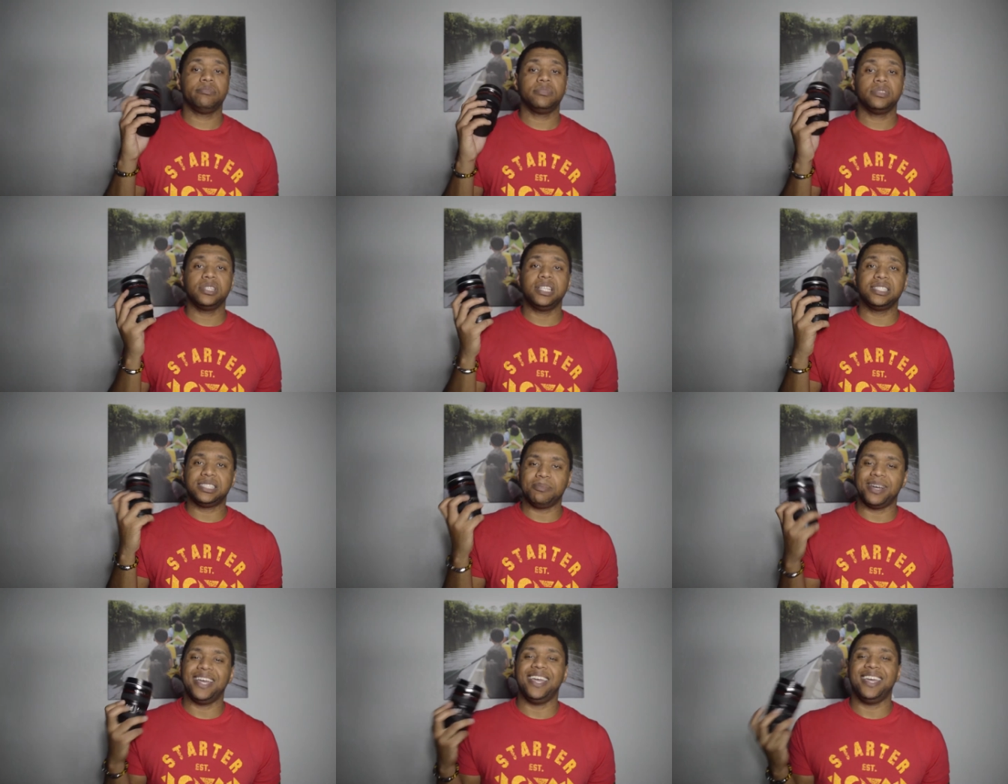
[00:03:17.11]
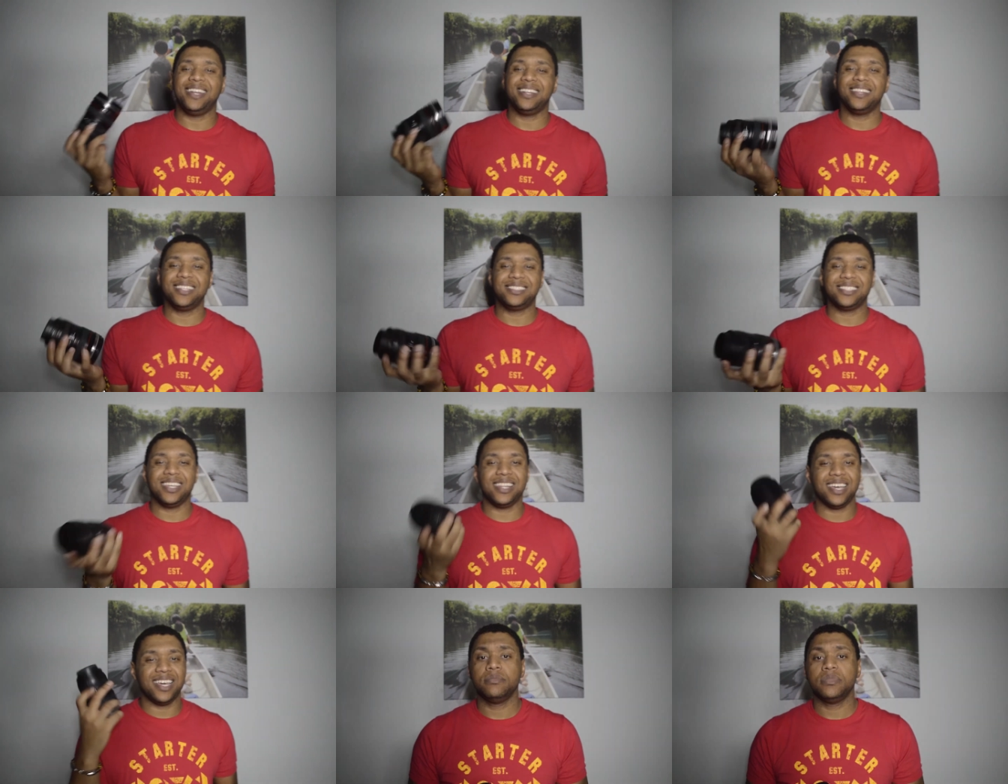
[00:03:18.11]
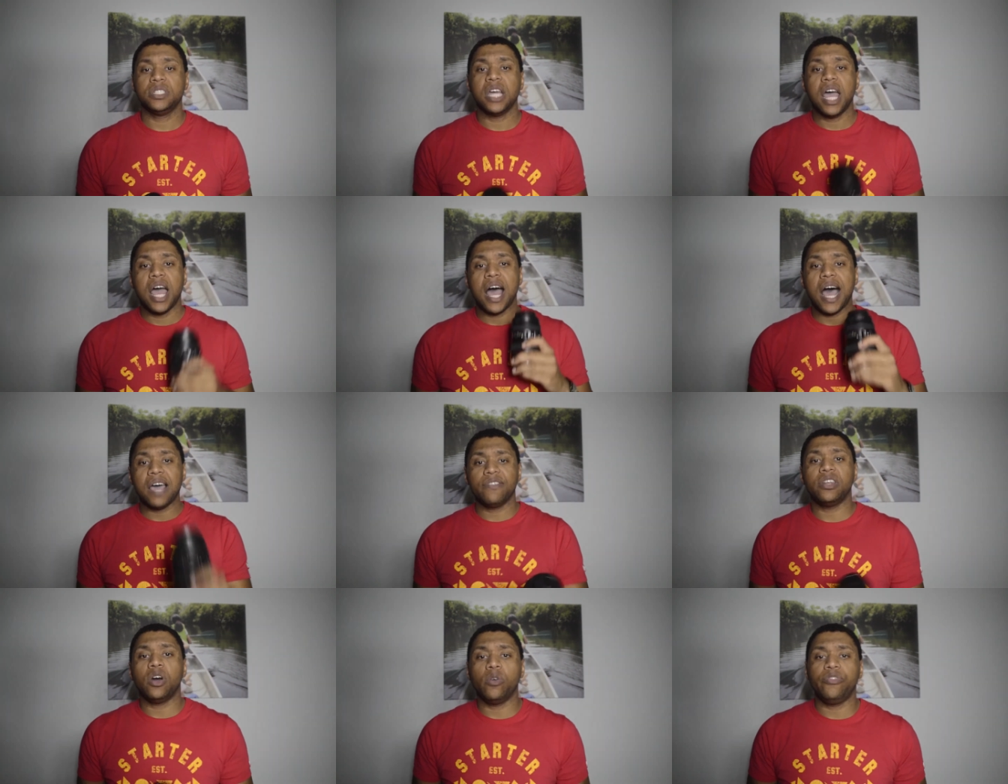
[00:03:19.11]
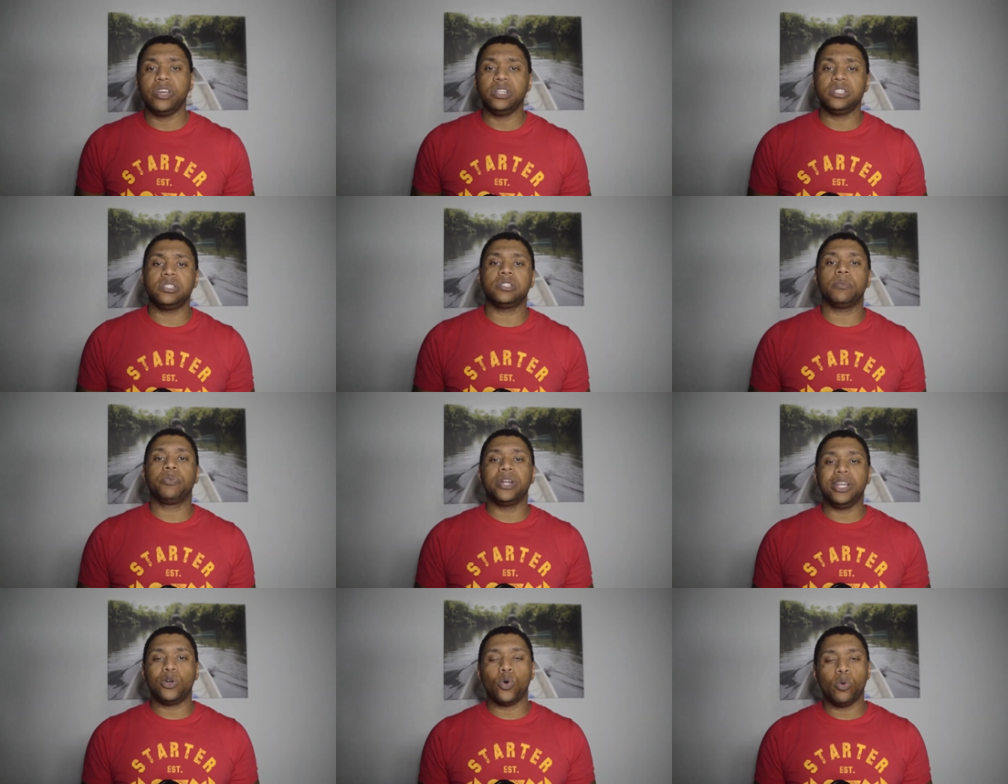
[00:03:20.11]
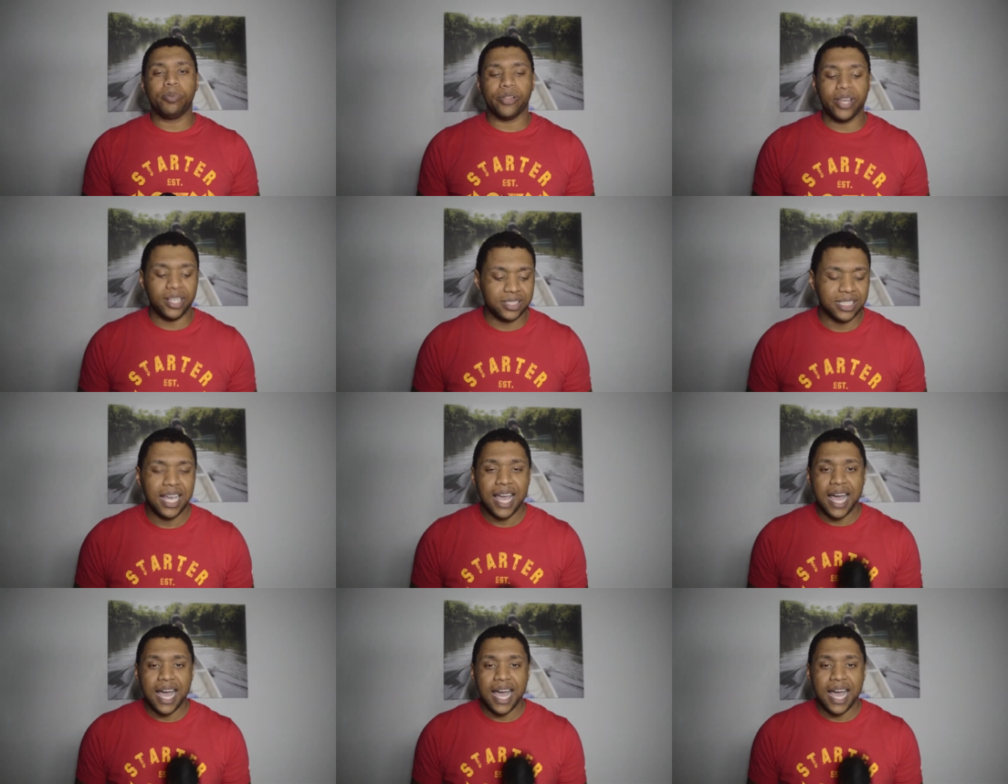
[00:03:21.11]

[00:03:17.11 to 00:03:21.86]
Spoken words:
lens in my hand, let's say that. Ivanhoe Village is a pretty cool place.